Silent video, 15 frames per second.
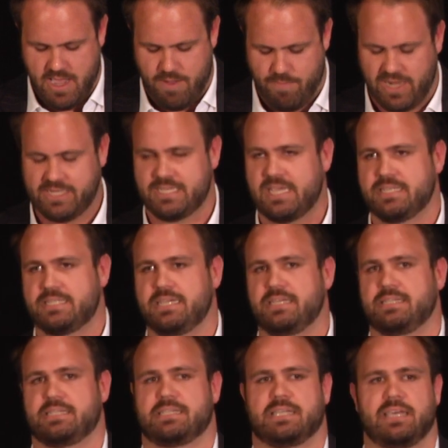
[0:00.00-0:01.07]
My sense
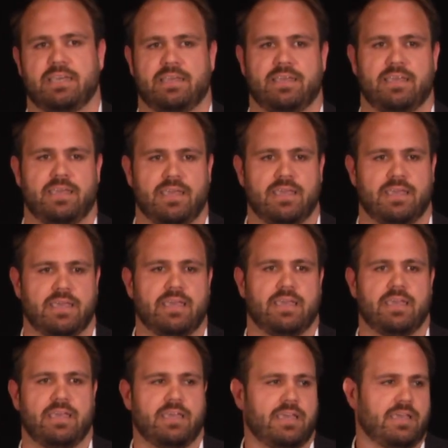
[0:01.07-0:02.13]
is
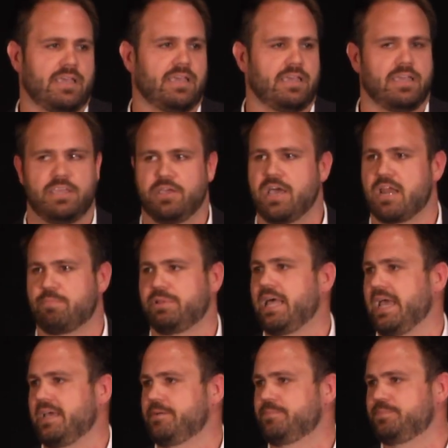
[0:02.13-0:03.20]
you got to play.